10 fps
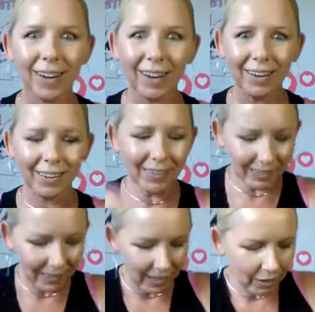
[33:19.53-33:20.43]
Oh,
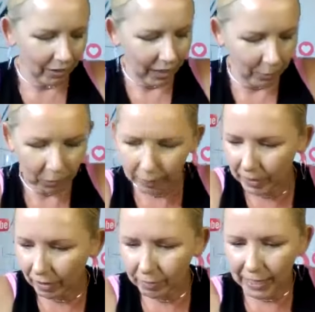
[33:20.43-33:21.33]
Okay, I'm gonna wipe
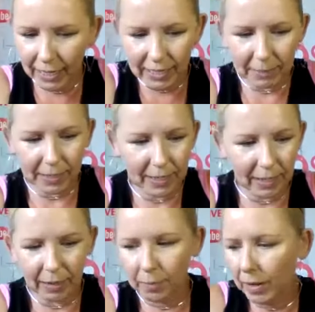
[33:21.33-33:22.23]
that off my hands because
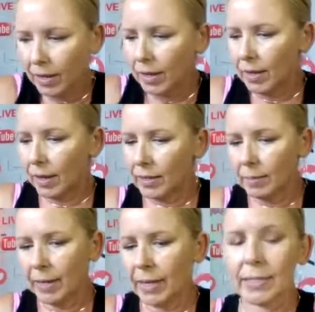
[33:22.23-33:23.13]
I'm I
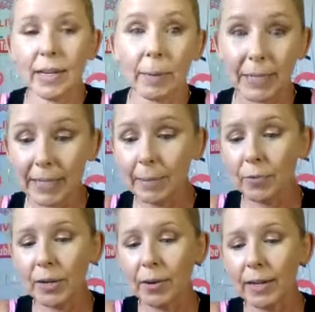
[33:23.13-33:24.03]
need my hands to not be
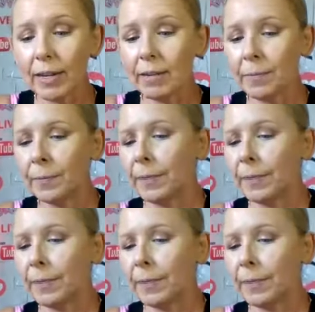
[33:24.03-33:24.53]
slippery right now.